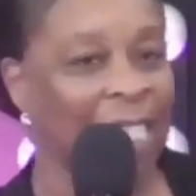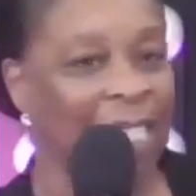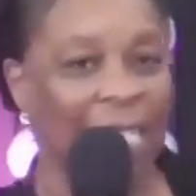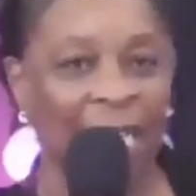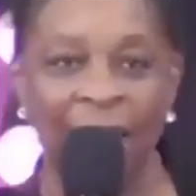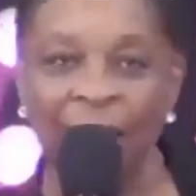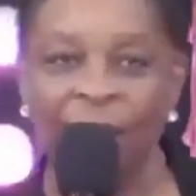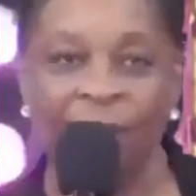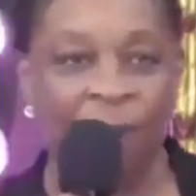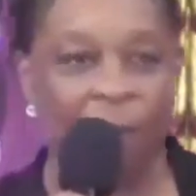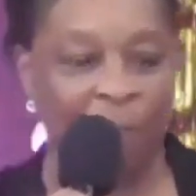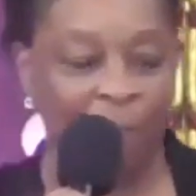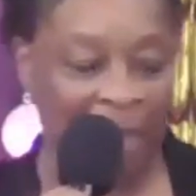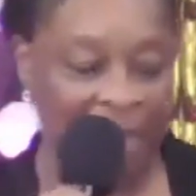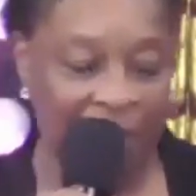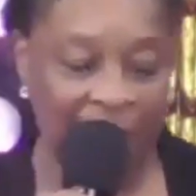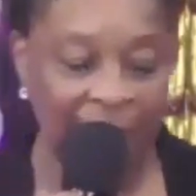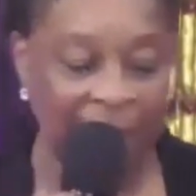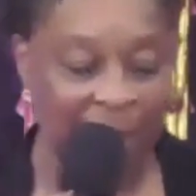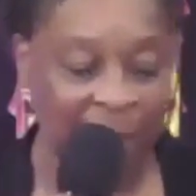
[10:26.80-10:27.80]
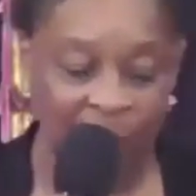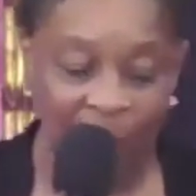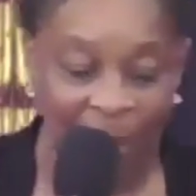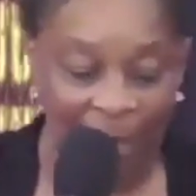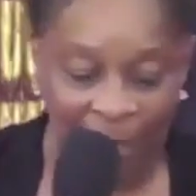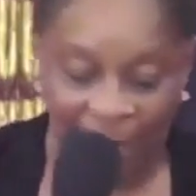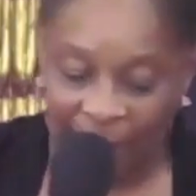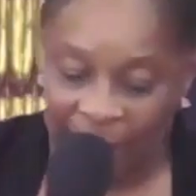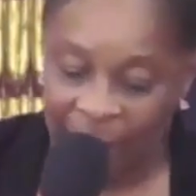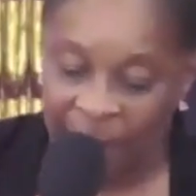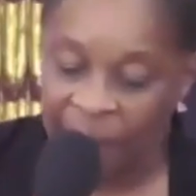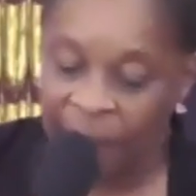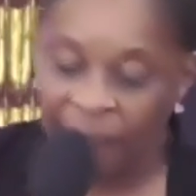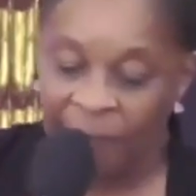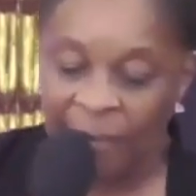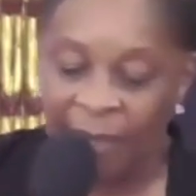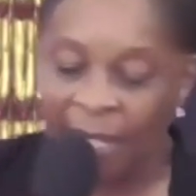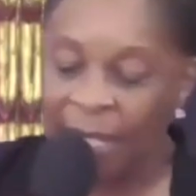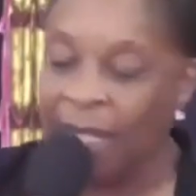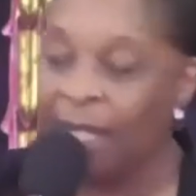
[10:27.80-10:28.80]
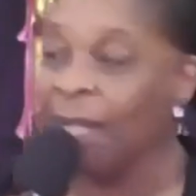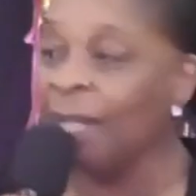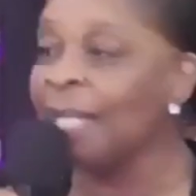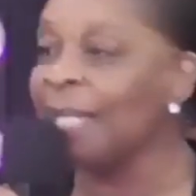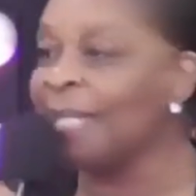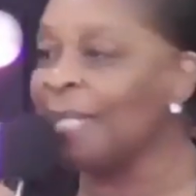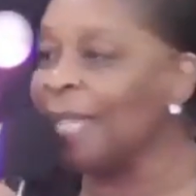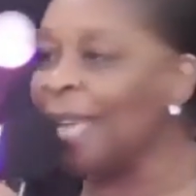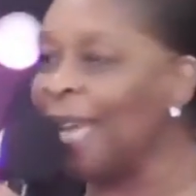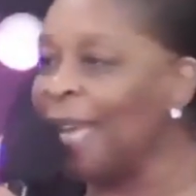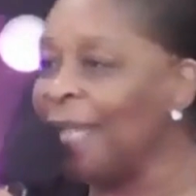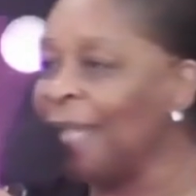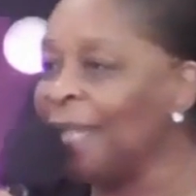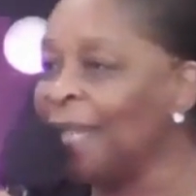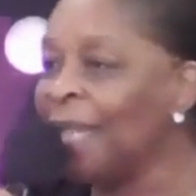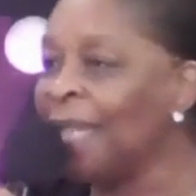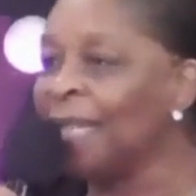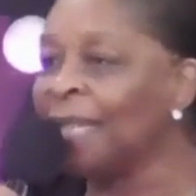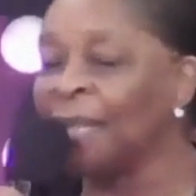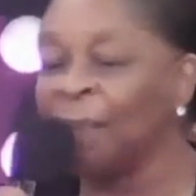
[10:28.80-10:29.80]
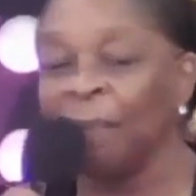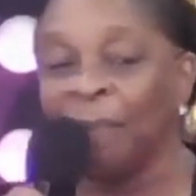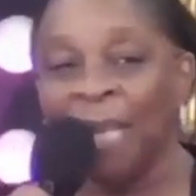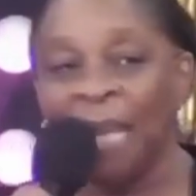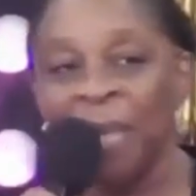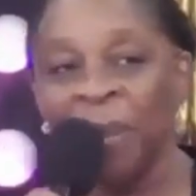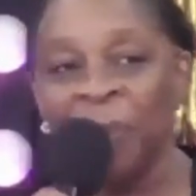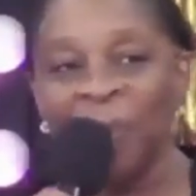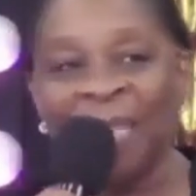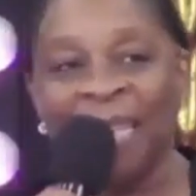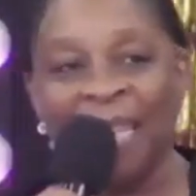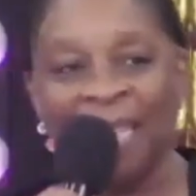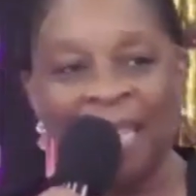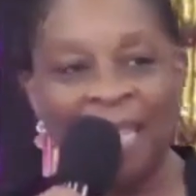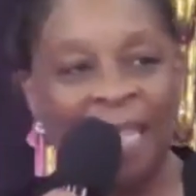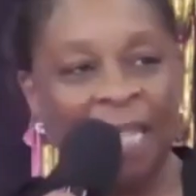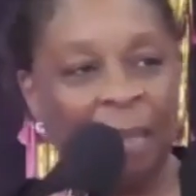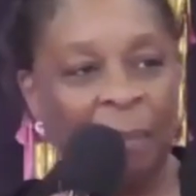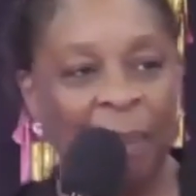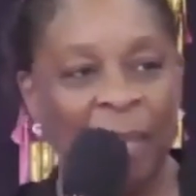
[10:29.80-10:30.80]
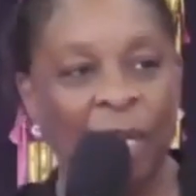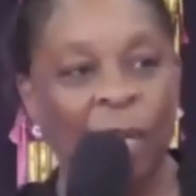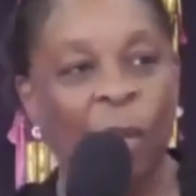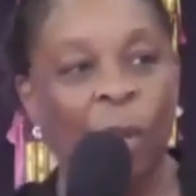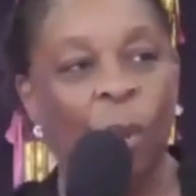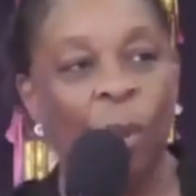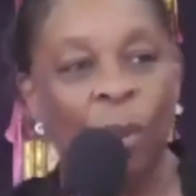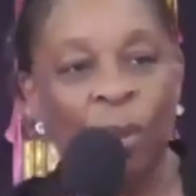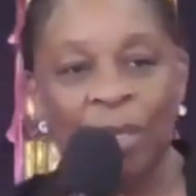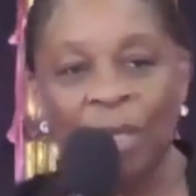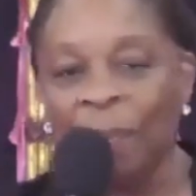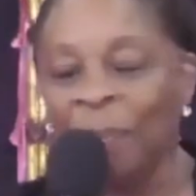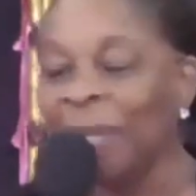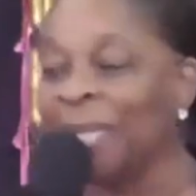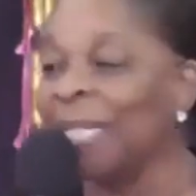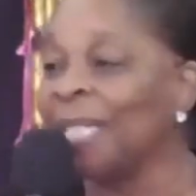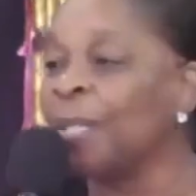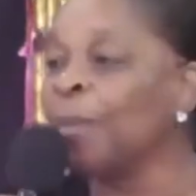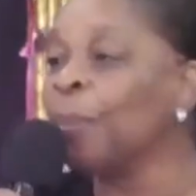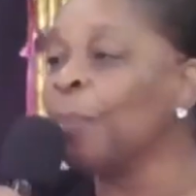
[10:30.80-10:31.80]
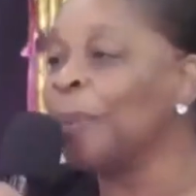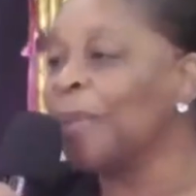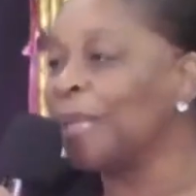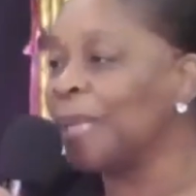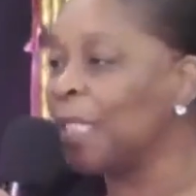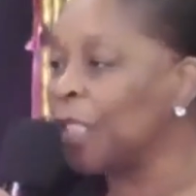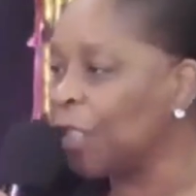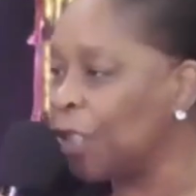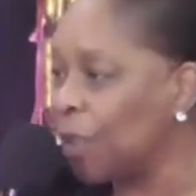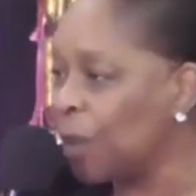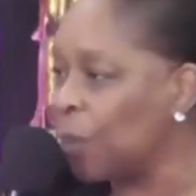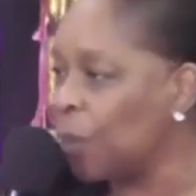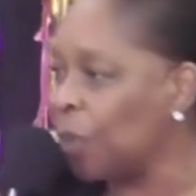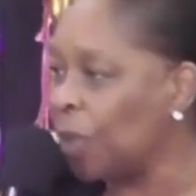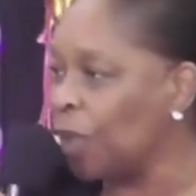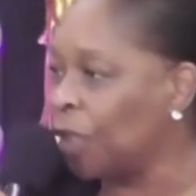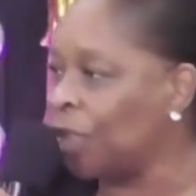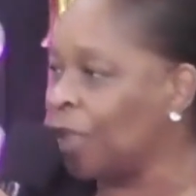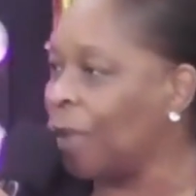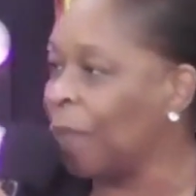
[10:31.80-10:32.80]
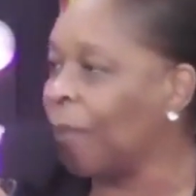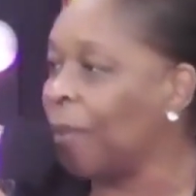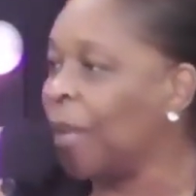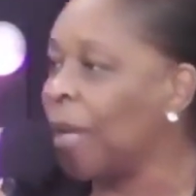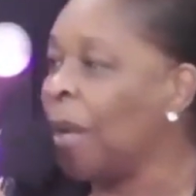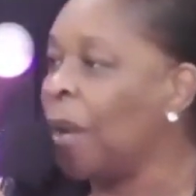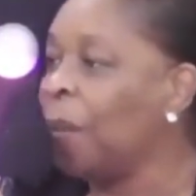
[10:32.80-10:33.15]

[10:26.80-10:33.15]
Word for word: is forbidden as well. You understand? Sometimes we get a little bit caught up in superstitious worship.